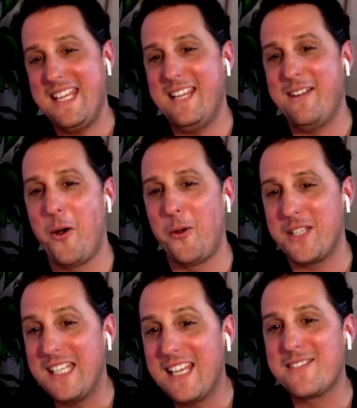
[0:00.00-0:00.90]
he goes
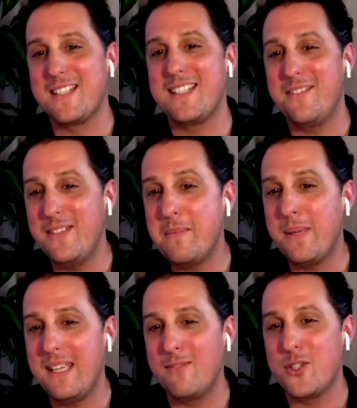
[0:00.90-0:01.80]
and he gives it to the
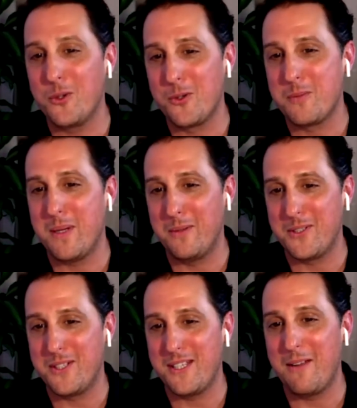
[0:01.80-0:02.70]
VP of Children's
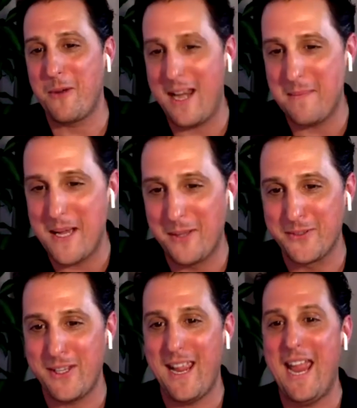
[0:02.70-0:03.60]
Publishing at Random
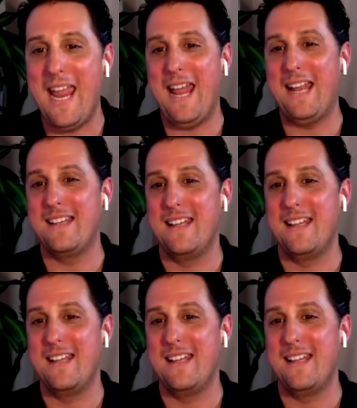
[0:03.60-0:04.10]
House. And